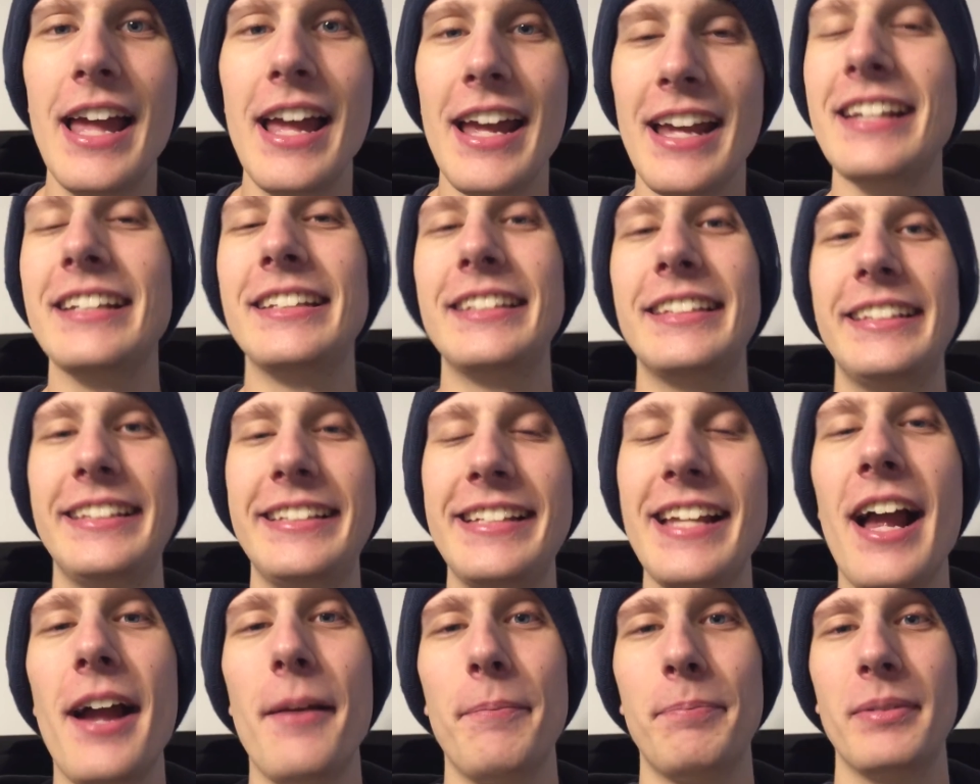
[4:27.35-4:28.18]
He
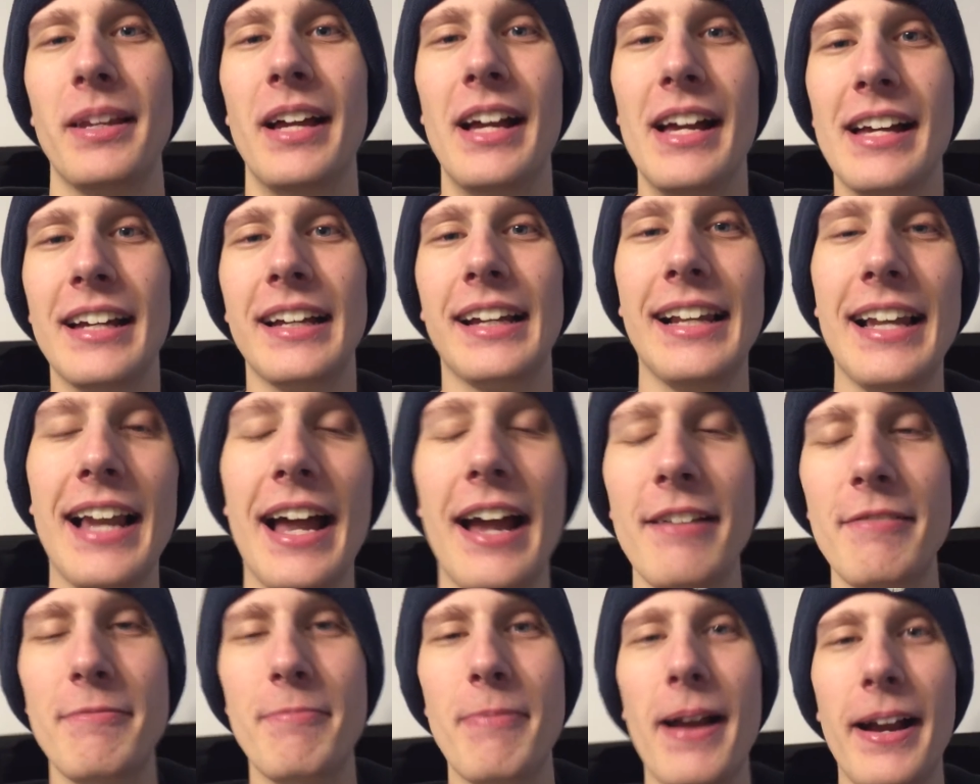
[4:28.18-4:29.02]
stops,
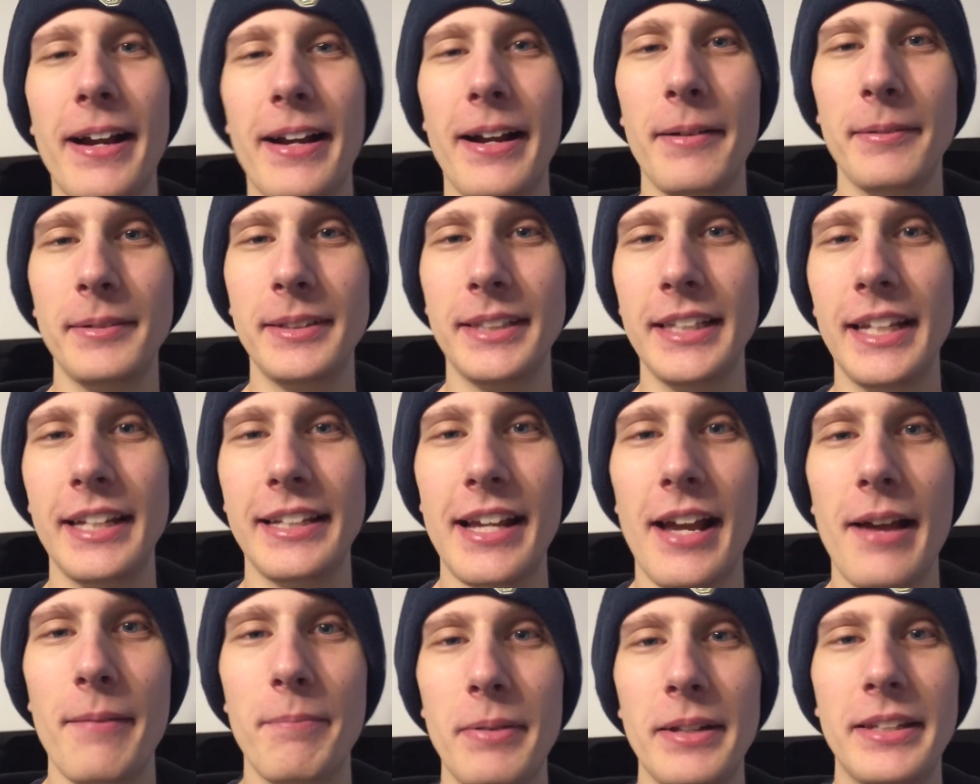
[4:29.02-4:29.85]
climbs back up to the
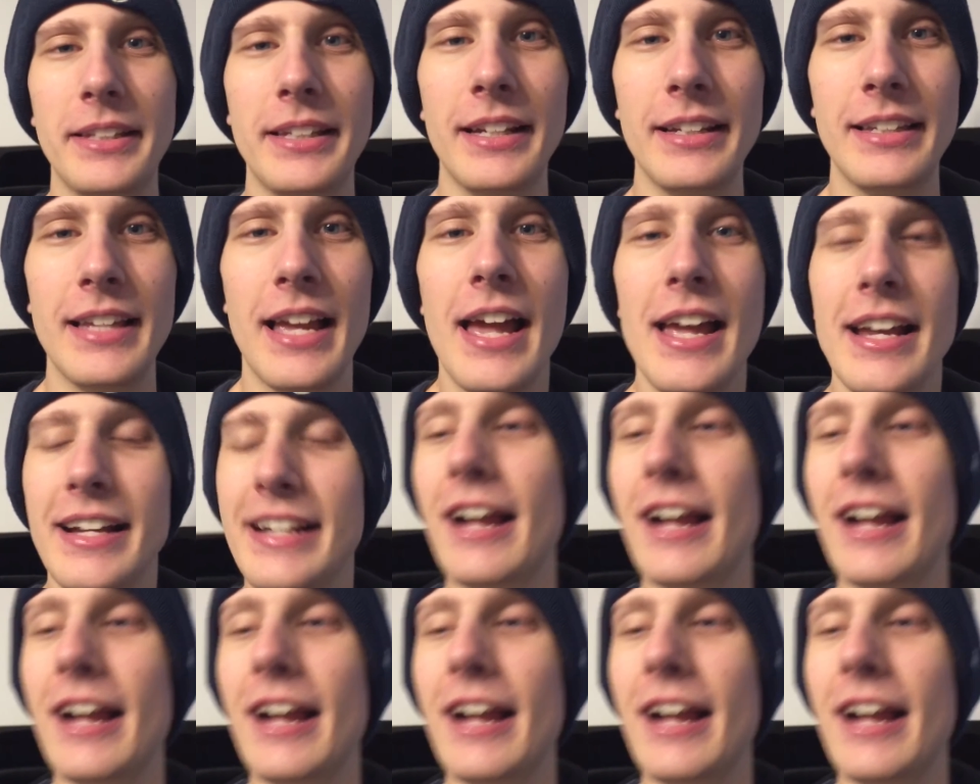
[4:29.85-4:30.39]
top, and says,